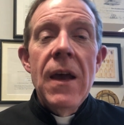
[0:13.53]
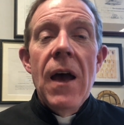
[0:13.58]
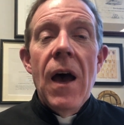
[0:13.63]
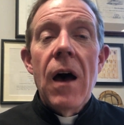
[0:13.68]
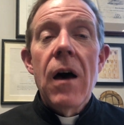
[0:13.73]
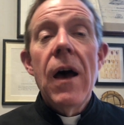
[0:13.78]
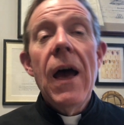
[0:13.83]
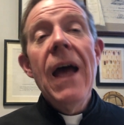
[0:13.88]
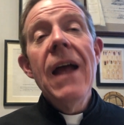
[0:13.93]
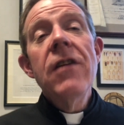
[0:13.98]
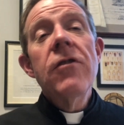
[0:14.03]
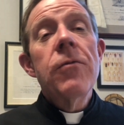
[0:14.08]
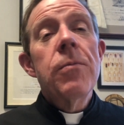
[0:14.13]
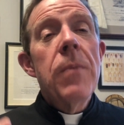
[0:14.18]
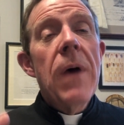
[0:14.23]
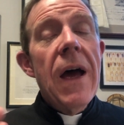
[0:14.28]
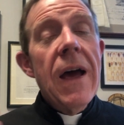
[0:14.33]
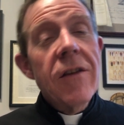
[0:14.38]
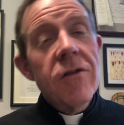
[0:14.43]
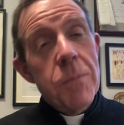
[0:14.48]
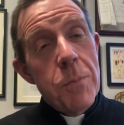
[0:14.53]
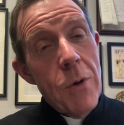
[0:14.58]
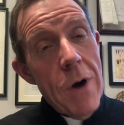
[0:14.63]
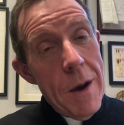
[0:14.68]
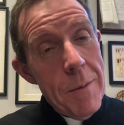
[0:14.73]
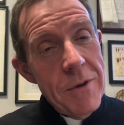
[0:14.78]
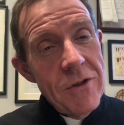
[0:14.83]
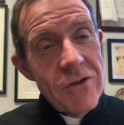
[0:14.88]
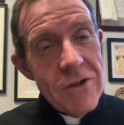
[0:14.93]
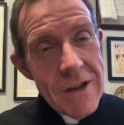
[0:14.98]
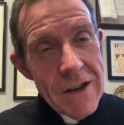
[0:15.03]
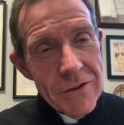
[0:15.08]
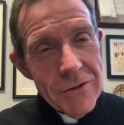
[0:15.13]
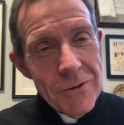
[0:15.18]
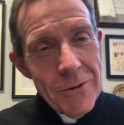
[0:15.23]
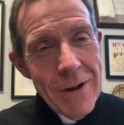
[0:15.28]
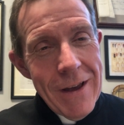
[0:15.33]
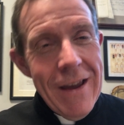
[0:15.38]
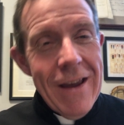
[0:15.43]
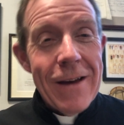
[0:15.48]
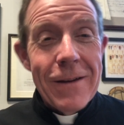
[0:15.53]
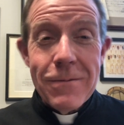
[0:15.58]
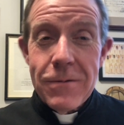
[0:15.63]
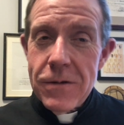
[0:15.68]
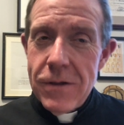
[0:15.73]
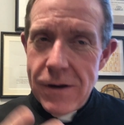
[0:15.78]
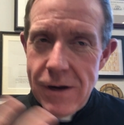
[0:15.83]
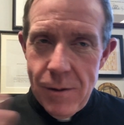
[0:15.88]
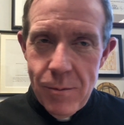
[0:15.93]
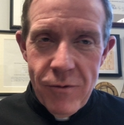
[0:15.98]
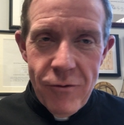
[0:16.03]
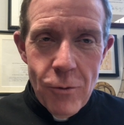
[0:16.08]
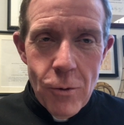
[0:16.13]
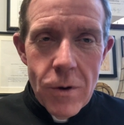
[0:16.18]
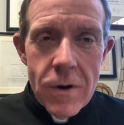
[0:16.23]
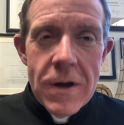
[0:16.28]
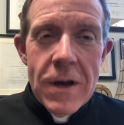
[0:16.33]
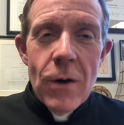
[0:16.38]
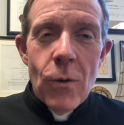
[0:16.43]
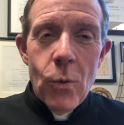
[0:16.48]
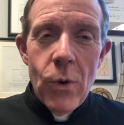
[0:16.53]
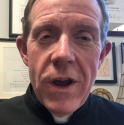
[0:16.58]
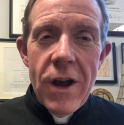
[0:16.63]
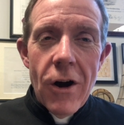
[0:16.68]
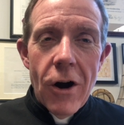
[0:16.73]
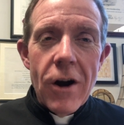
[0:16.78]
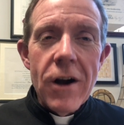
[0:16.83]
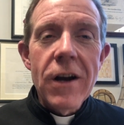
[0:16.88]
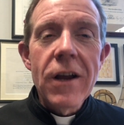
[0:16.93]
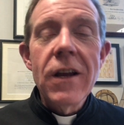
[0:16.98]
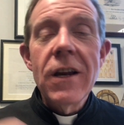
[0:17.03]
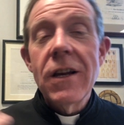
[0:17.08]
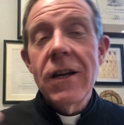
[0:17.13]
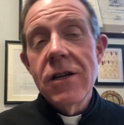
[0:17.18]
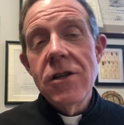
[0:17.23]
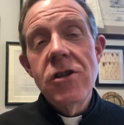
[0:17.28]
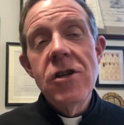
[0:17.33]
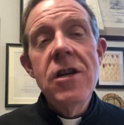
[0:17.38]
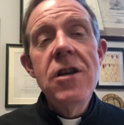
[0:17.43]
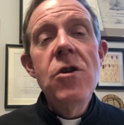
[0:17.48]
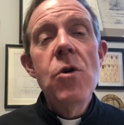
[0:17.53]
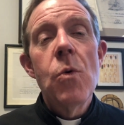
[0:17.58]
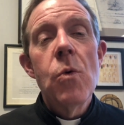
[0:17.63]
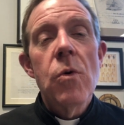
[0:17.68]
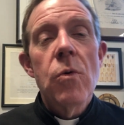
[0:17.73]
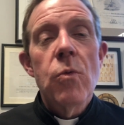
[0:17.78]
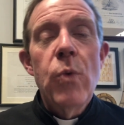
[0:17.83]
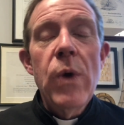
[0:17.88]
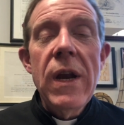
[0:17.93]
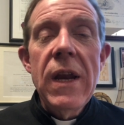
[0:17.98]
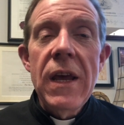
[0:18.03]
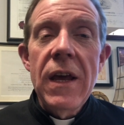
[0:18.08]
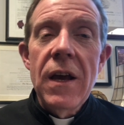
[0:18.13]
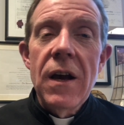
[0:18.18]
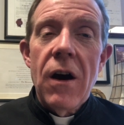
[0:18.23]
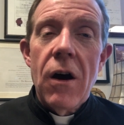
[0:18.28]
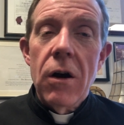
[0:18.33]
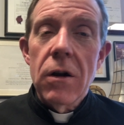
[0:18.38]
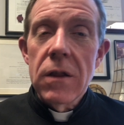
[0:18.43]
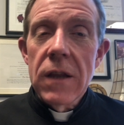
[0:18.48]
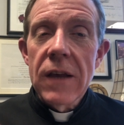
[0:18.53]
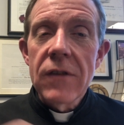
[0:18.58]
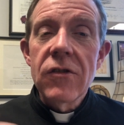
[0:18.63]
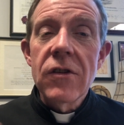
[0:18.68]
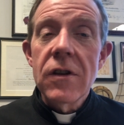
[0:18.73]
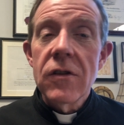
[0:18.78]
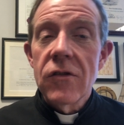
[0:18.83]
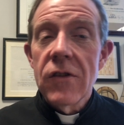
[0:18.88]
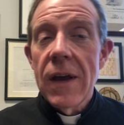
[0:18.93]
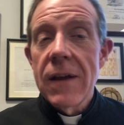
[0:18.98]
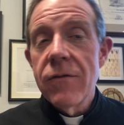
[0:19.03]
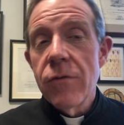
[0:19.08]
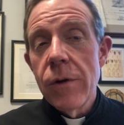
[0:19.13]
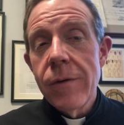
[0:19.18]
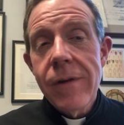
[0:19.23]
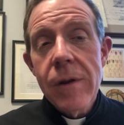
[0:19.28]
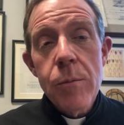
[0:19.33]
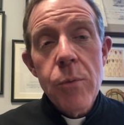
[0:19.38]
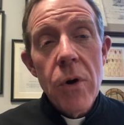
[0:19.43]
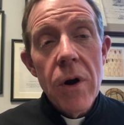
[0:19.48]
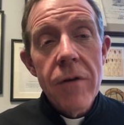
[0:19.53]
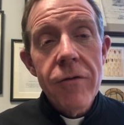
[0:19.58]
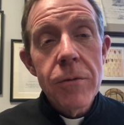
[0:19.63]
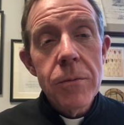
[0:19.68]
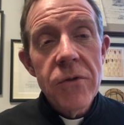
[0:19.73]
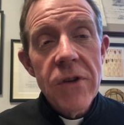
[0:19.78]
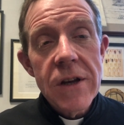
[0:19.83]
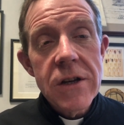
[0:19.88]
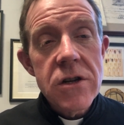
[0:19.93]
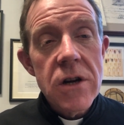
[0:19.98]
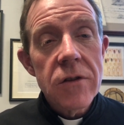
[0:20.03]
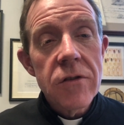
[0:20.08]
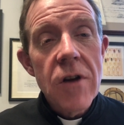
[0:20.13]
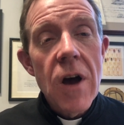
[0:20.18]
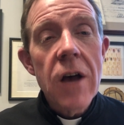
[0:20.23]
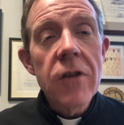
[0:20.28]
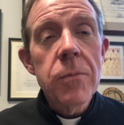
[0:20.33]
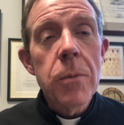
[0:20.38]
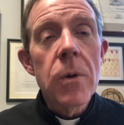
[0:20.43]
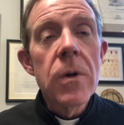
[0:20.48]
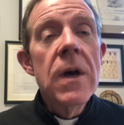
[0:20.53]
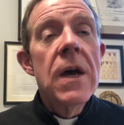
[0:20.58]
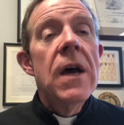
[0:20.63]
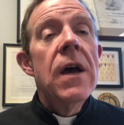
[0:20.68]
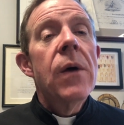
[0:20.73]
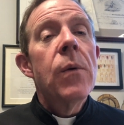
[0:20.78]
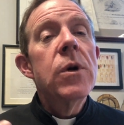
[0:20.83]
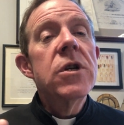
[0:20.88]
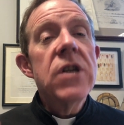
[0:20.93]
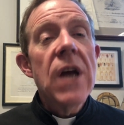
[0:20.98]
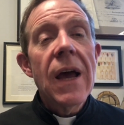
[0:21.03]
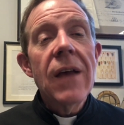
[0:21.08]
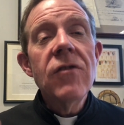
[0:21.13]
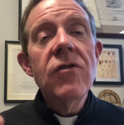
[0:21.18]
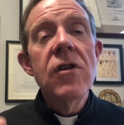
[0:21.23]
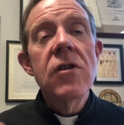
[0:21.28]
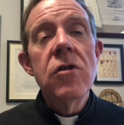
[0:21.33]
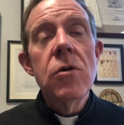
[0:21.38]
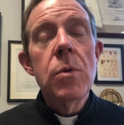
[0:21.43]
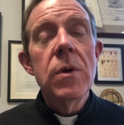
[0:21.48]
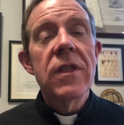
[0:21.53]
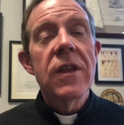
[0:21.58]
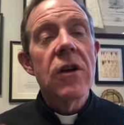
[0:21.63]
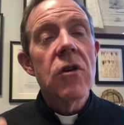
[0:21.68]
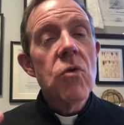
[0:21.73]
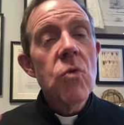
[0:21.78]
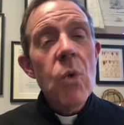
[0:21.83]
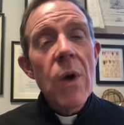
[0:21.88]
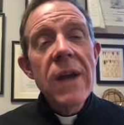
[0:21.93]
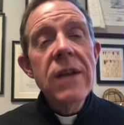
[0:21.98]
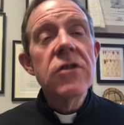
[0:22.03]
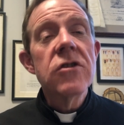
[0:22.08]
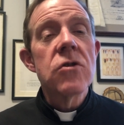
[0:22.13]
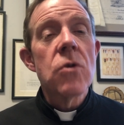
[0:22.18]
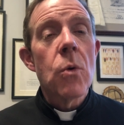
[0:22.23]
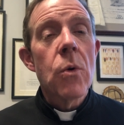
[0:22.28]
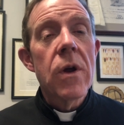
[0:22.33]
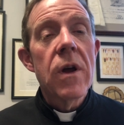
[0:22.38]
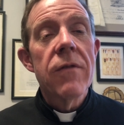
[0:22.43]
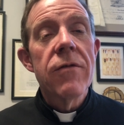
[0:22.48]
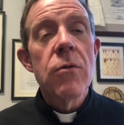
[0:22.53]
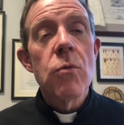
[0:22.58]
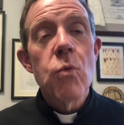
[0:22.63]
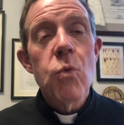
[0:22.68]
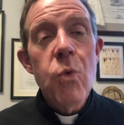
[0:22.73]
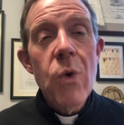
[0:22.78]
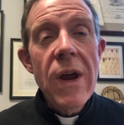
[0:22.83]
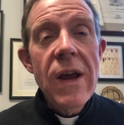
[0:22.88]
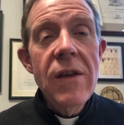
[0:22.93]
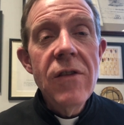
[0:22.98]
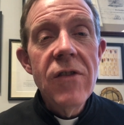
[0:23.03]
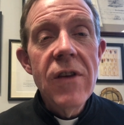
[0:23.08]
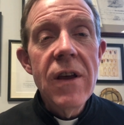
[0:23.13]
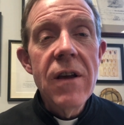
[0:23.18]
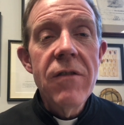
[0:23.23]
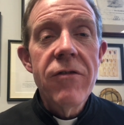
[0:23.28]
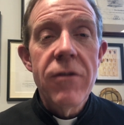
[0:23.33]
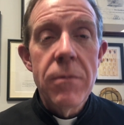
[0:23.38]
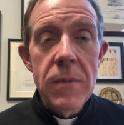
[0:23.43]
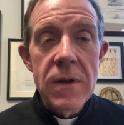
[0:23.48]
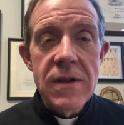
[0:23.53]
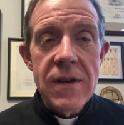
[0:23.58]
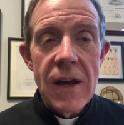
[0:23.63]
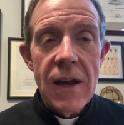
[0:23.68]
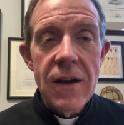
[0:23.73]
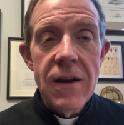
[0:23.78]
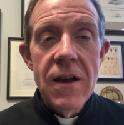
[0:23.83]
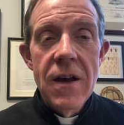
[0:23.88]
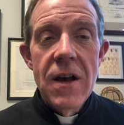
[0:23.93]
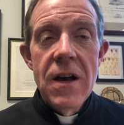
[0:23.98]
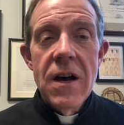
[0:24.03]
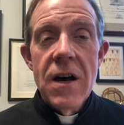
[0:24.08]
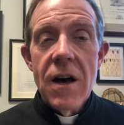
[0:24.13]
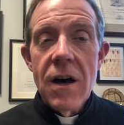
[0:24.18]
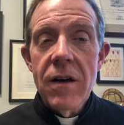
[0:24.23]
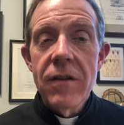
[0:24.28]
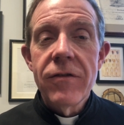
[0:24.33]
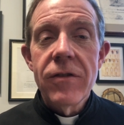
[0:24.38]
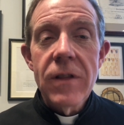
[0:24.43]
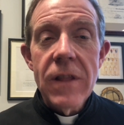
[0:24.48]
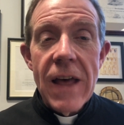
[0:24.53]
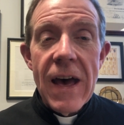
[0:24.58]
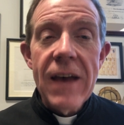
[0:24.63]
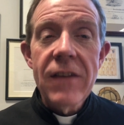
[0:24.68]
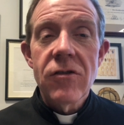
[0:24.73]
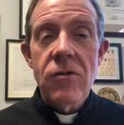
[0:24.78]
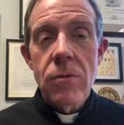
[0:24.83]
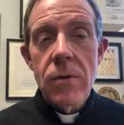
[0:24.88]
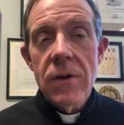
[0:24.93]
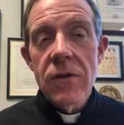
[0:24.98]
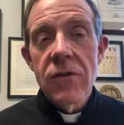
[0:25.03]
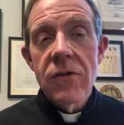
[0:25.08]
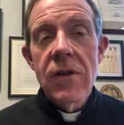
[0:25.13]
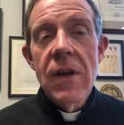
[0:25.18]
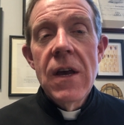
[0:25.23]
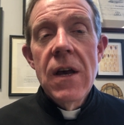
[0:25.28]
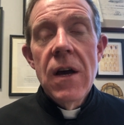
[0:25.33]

And as promised yesterday and the day before, we are going to continue reading our lesson assigned for evening prayer from St. John's Gospel, which has to do with the great story of the raising from the dead of Lazarus.